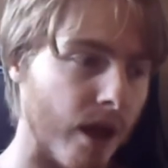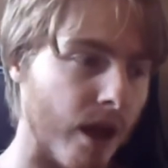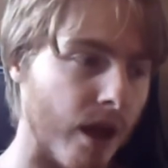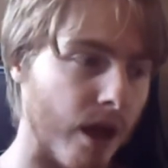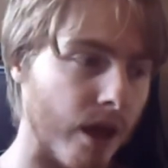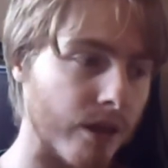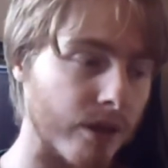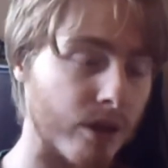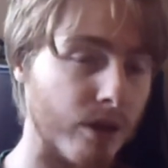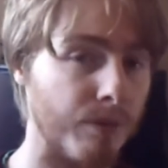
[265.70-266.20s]

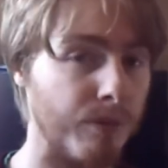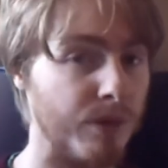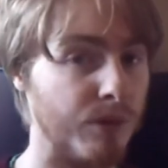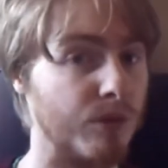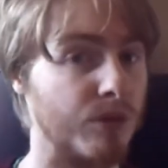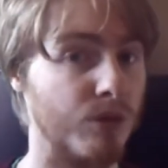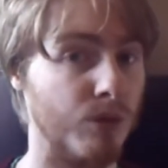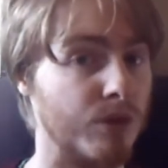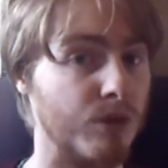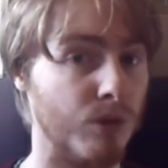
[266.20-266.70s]
Uh, the company
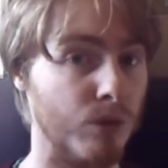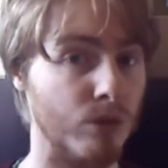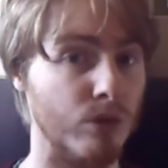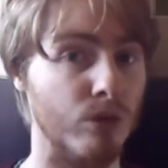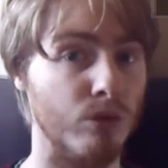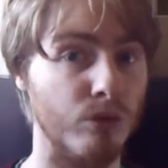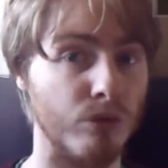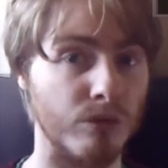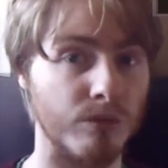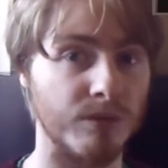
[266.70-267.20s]
was called
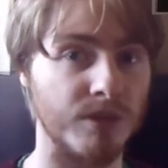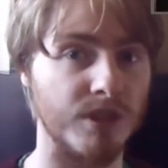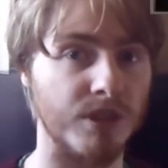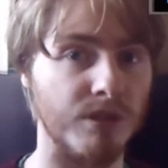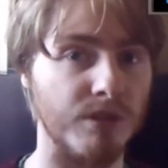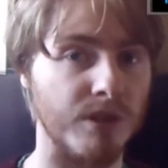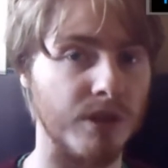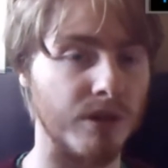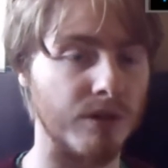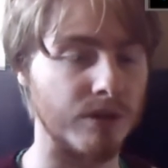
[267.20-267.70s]
Lunarum
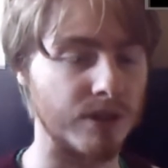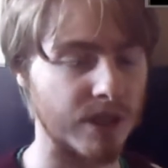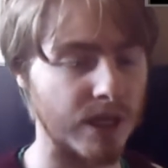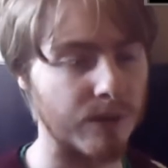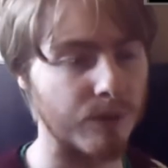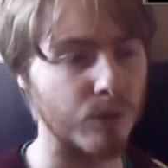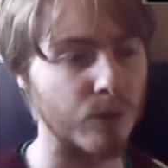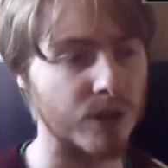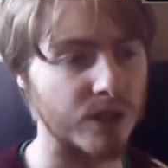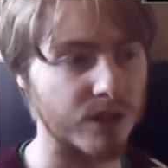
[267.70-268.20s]
Studios, and
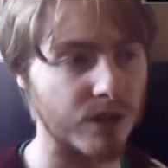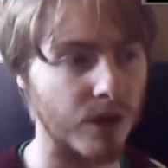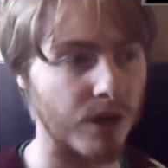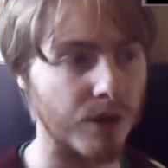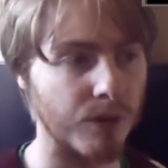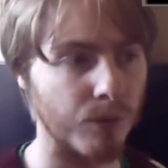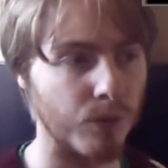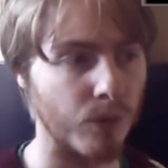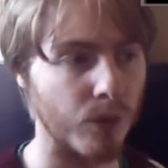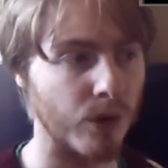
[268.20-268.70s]
we started
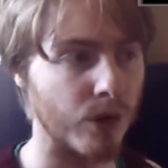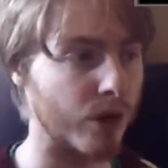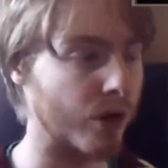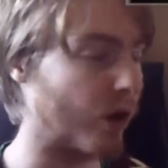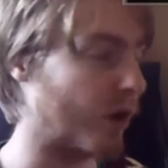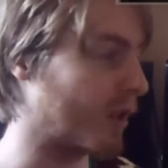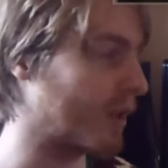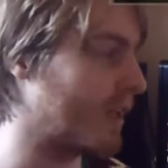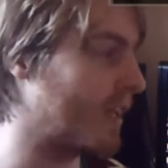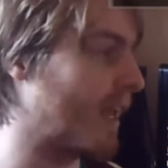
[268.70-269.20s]
work on a
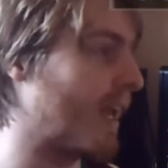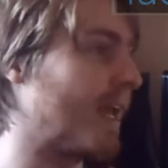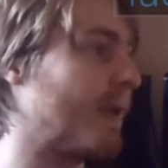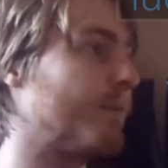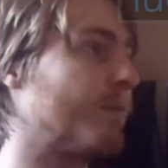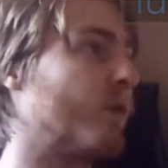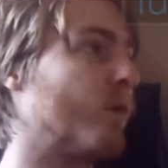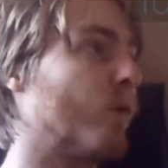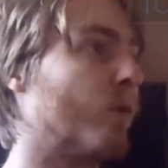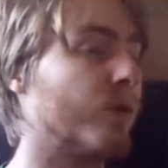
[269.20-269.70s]
game
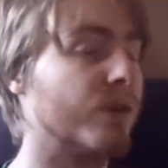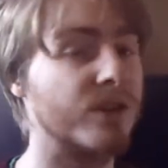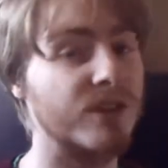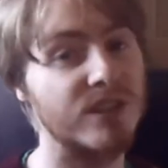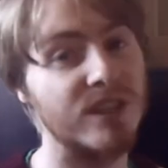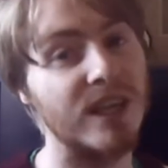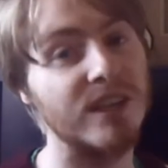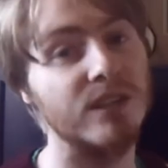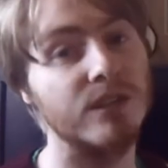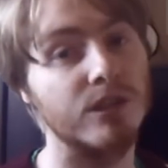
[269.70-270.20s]
called
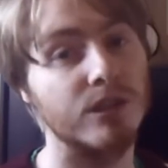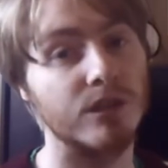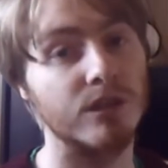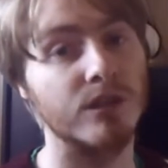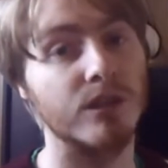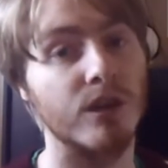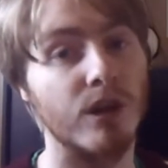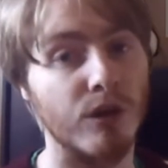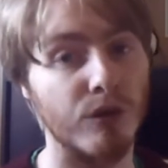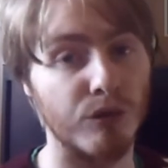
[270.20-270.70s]
Ascension
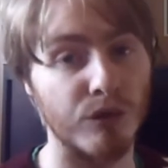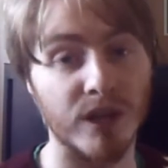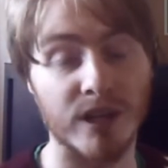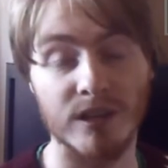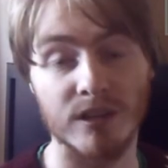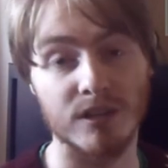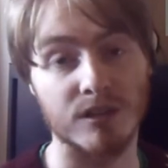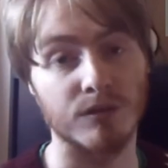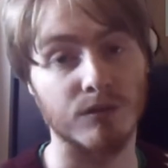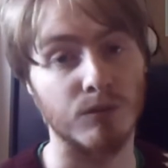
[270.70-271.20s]

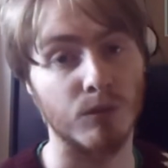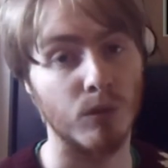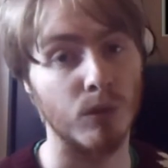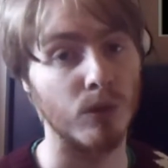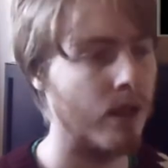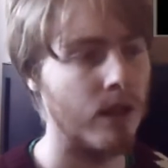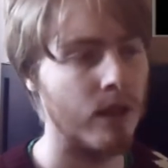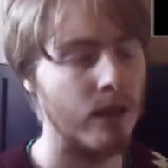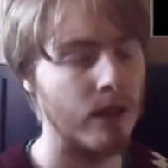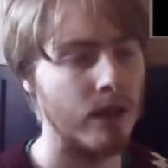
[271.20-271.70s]
Arenas of War.
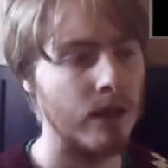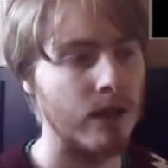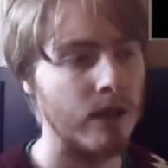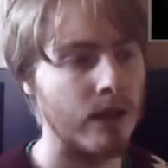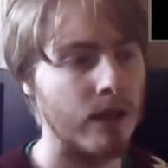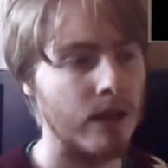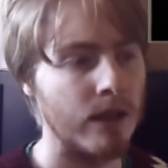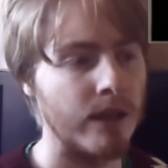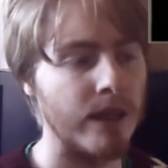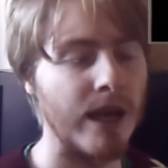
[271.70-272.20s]

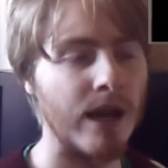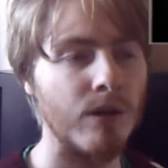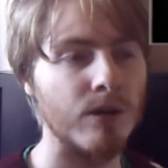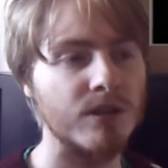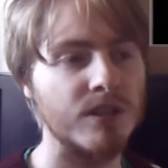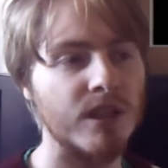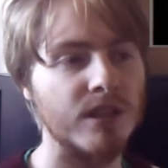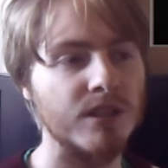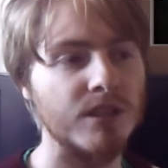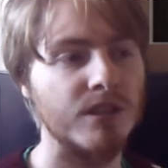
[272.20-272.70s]
Now,
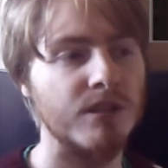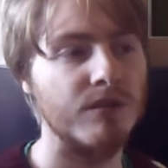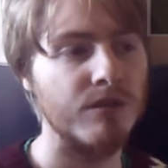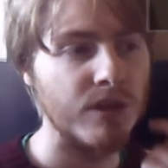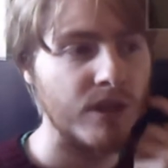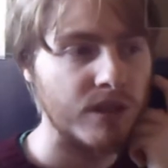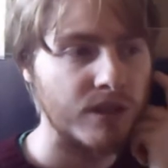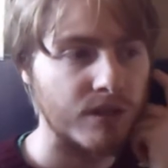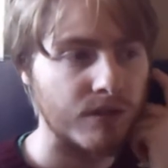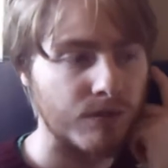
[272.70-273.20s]
Ascension
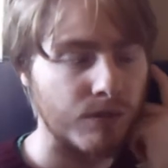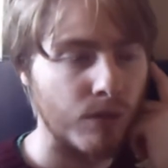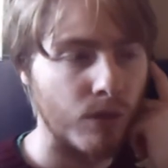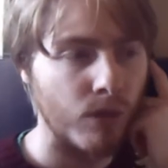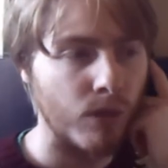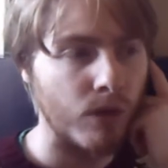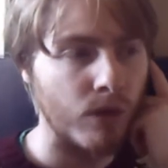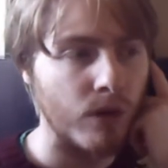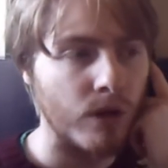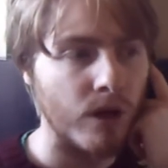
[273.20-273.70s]
Arenas of
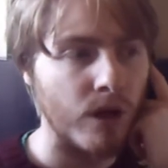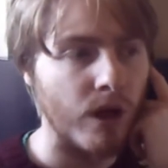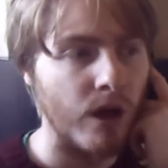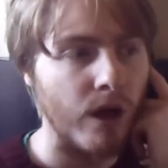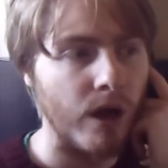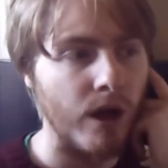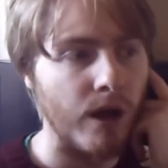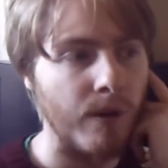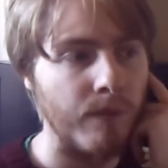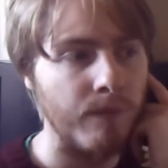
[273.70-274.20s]
War
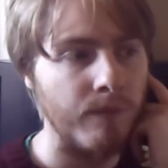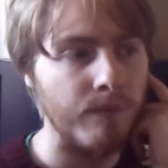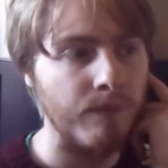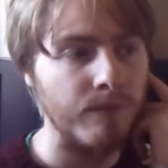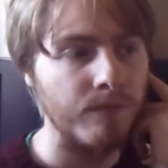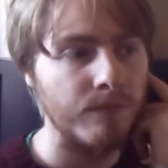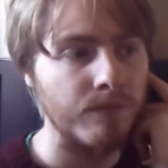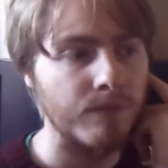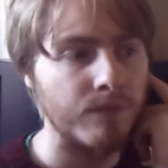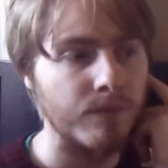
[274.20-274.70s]
um,
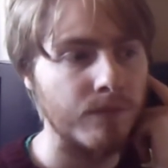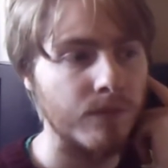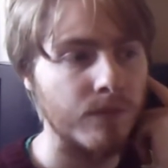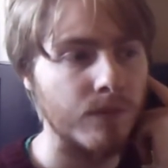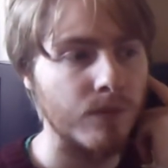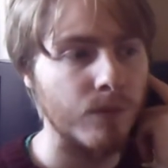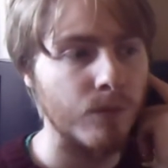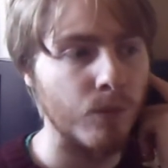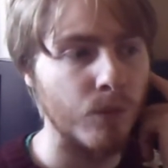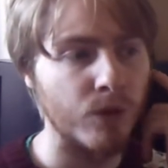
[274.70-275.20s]

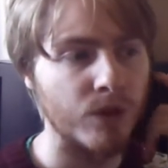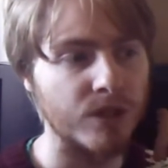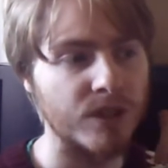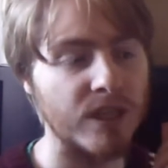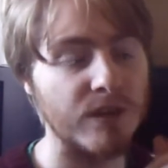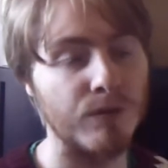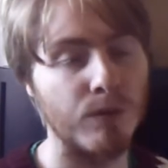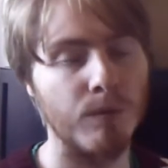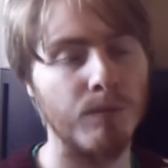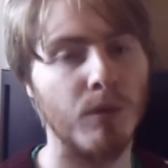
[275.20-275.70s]

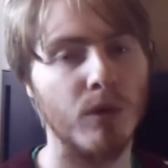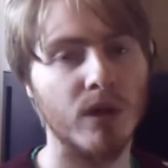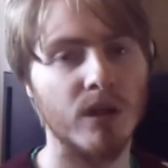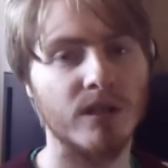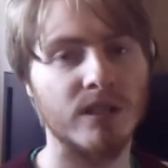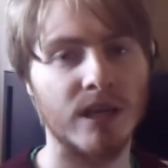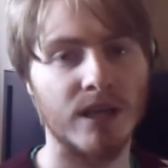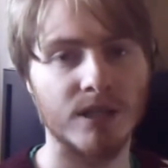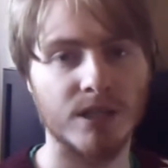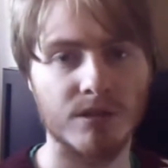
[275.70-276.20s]
was, if we boil
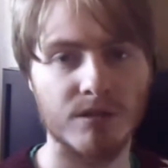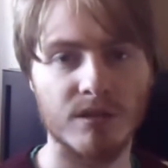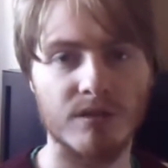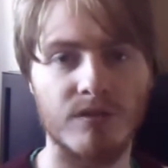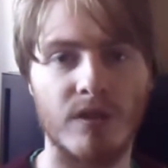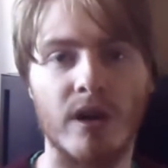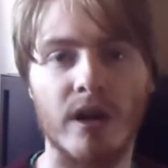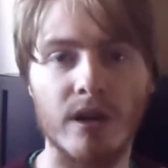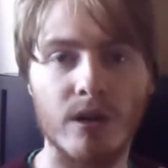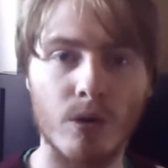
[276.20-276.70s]
it down to its
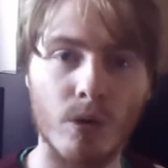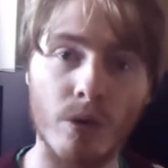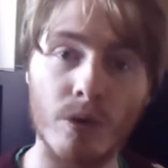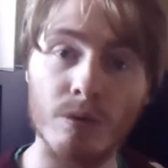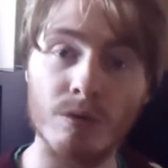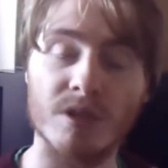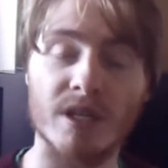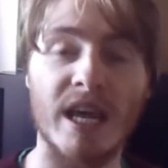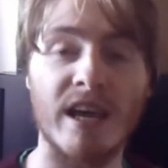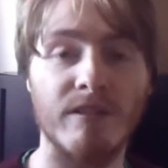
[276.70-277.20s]
very core,
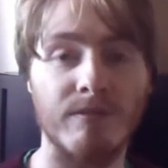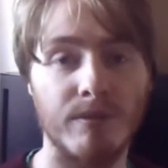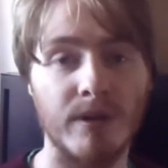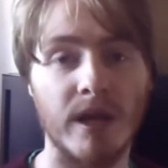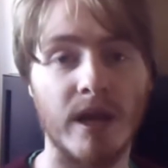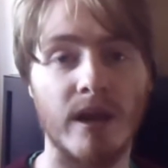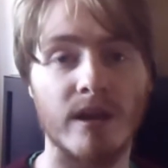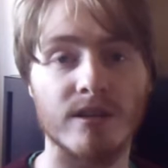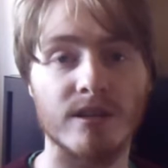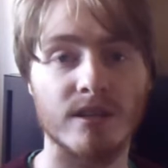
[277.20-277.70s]
it was an F P
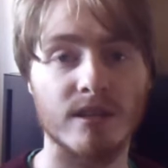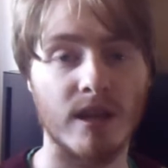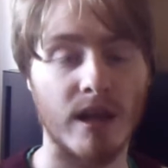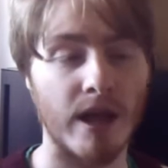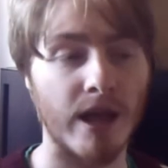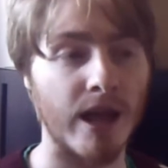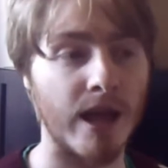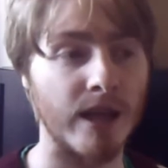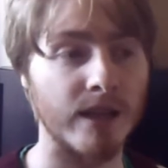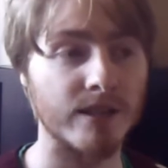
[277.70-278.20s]
S,
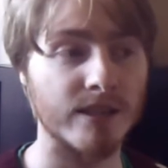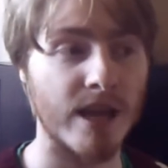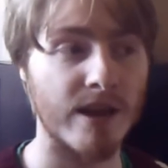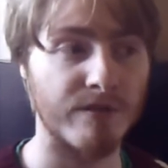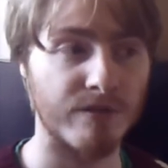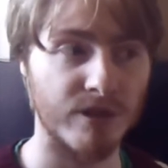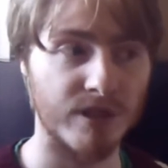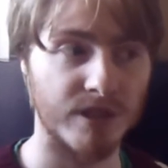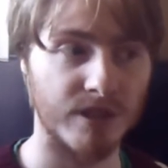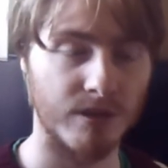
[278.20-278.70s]
and
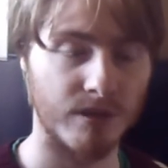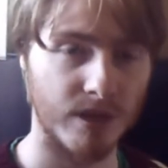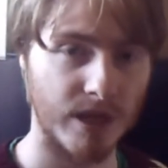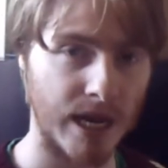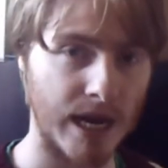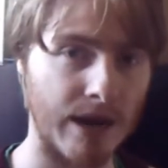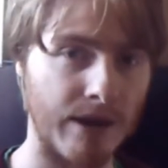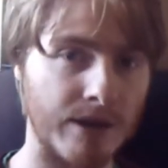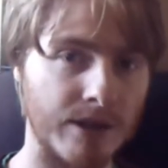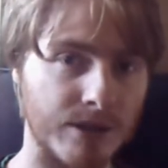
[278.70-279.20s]
every single
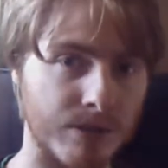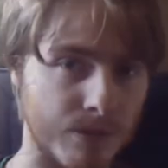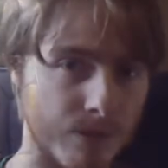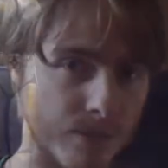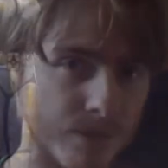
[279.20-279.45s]
character